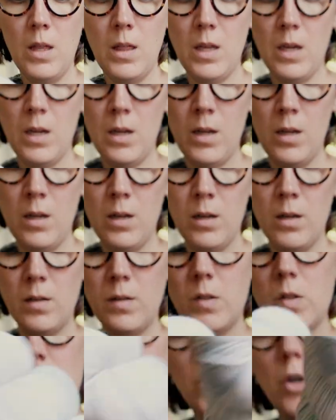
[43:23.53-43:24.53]
and then
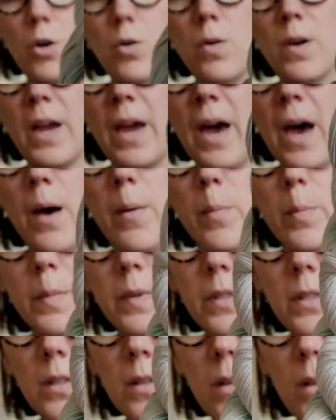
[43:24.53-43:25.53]
Snow
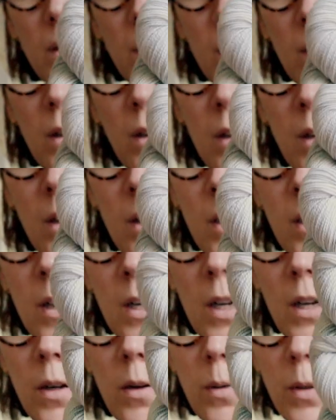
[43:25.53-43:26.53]
Capped,
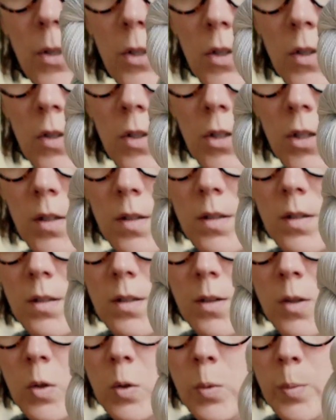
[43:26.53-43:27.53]
which is
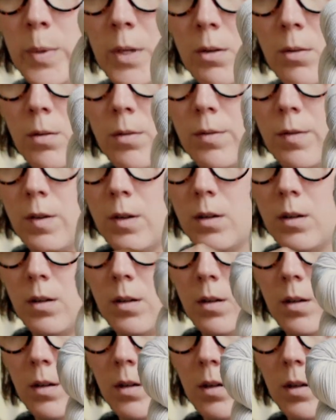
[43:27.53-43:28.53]
just so
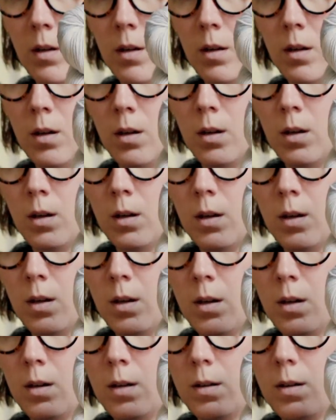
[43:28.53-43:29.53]
beautiful.
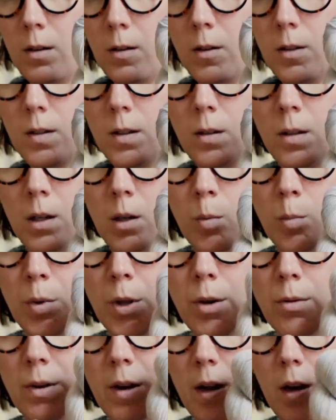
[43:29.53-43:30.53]
It's a little
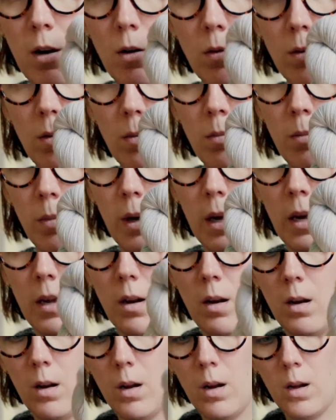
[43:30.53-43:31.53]
blown out, but
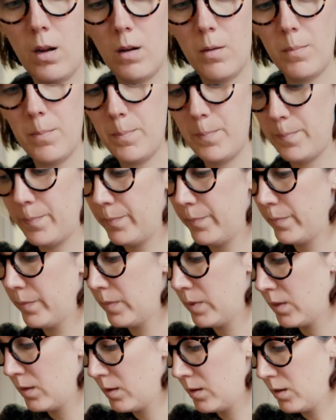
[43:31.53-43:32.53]
um,
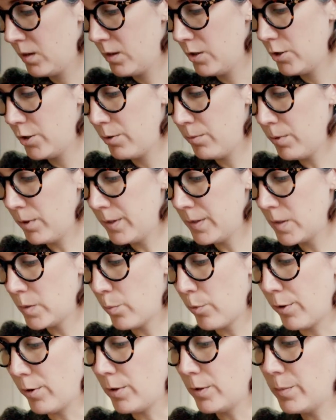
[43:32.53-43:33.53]
she really
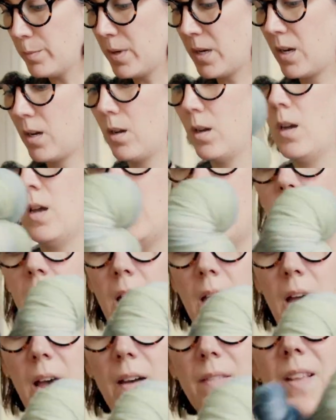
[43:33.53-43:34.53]
spoiled me.
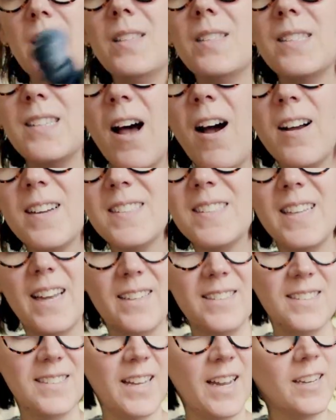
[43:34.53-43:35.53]
And then sock
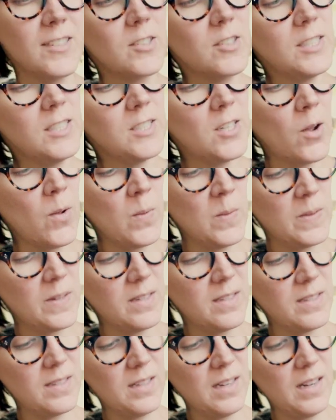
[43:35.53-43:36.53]
sets. I actually don't,